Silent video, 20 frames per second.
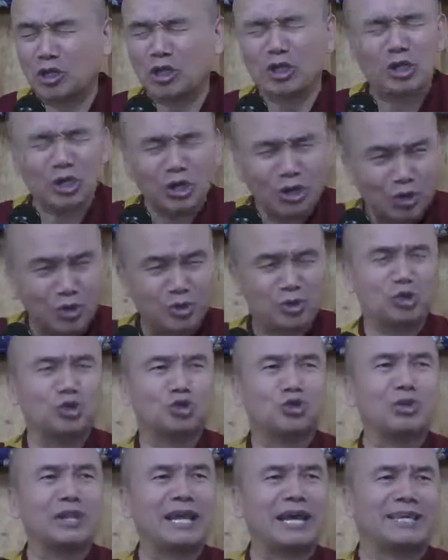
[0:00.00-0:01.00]
No, you
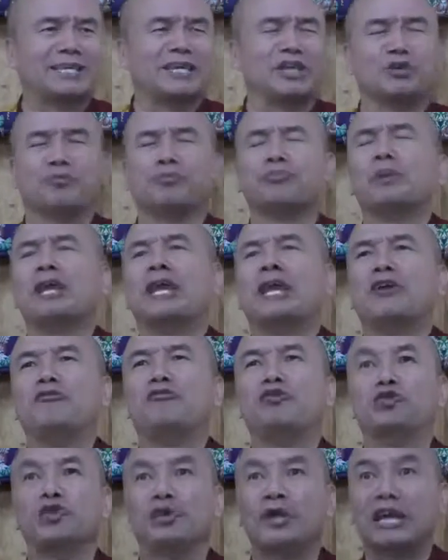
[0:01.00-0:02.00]
don't like it. If
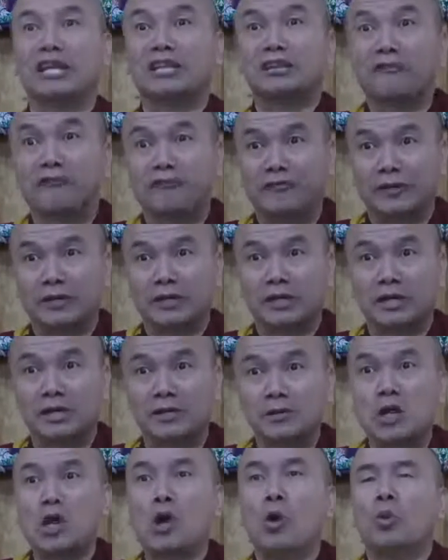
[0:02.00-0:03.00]
you don't like the
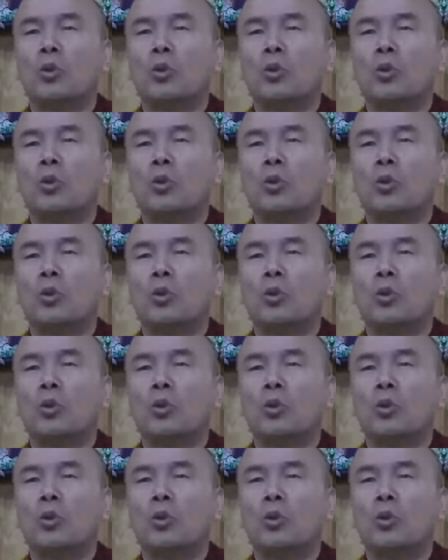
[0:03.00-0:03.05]
fear,